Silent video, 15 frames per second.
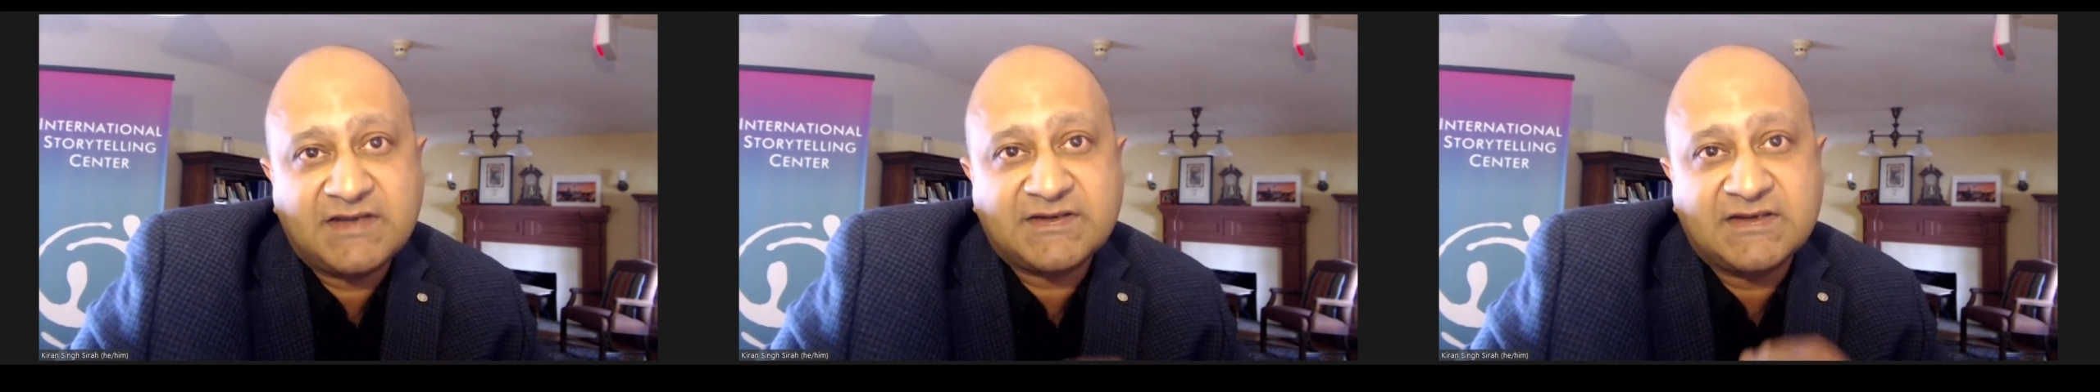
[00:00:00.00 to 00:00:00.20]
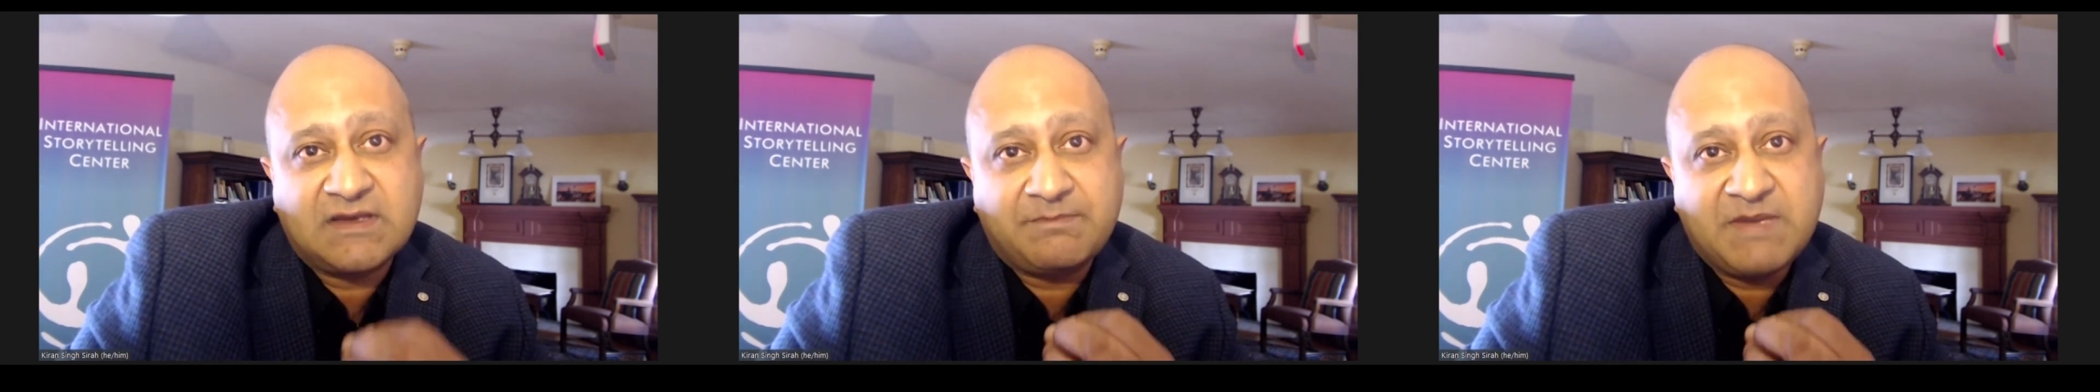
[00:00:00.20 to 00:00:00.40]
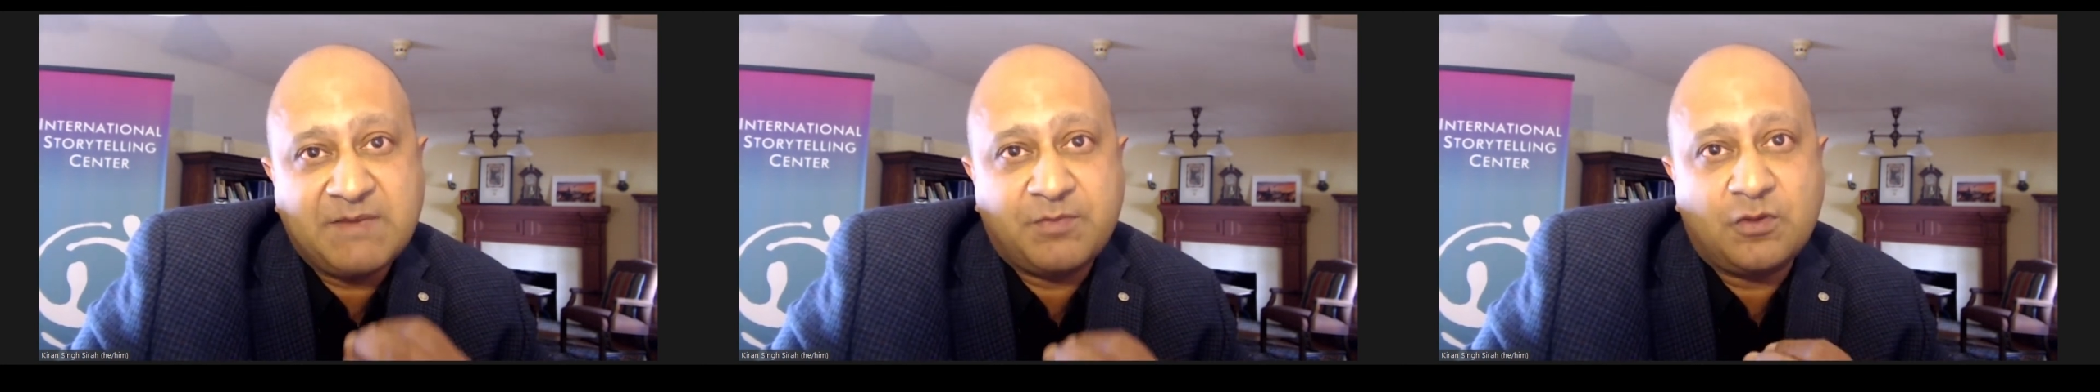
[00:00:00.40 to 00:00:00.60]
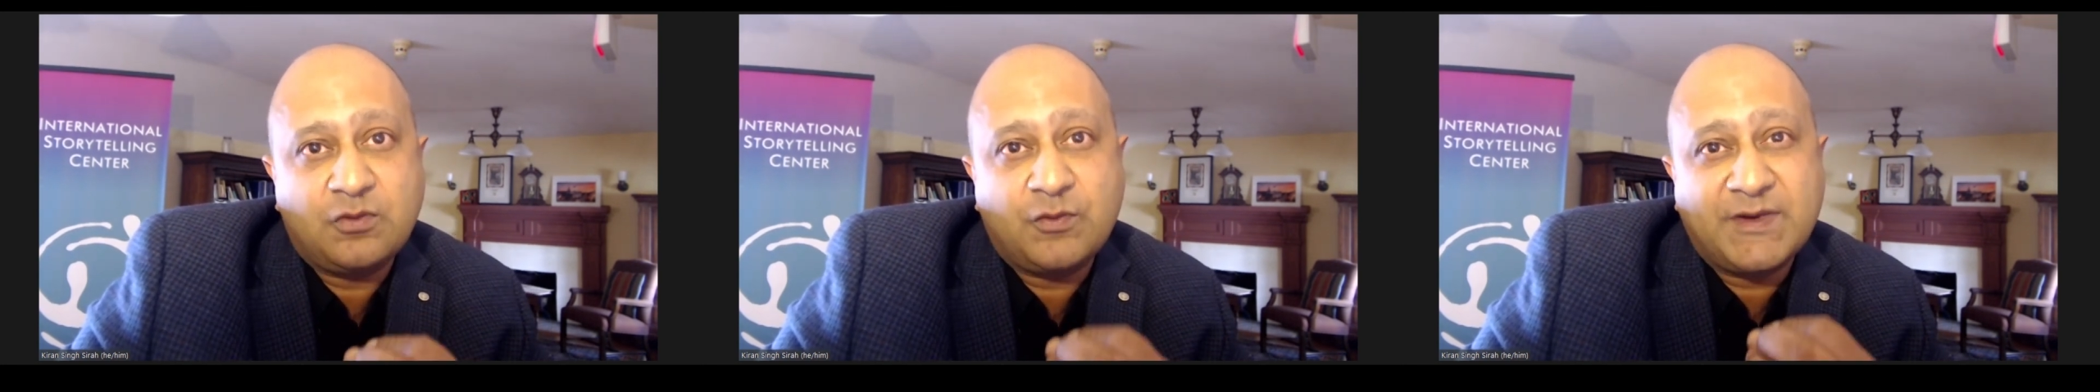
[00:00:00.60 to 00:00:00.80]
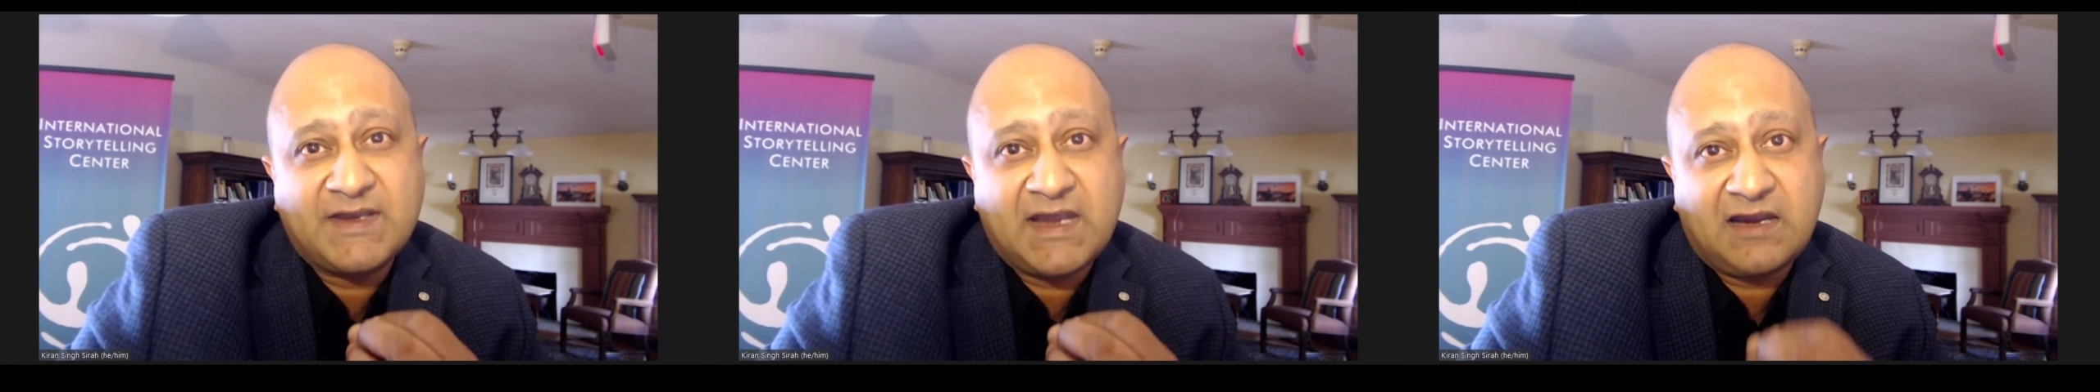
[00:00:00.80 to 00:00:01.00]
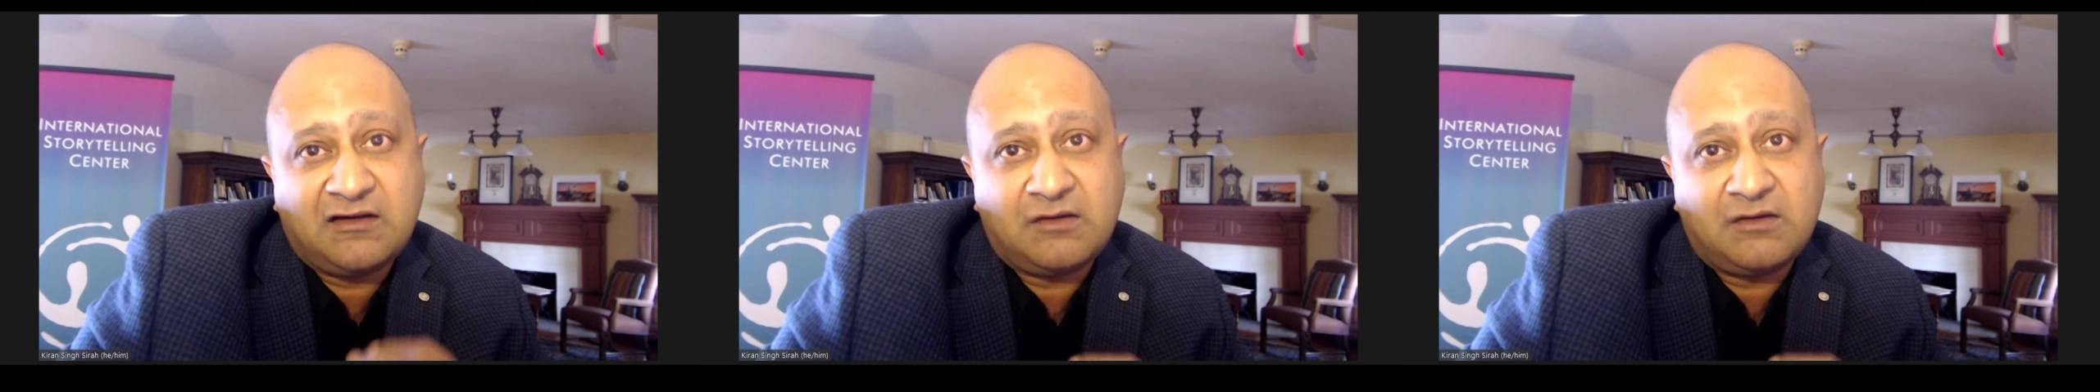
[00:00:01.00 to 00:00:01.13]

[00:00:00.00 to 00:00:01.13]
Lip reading: and the people we care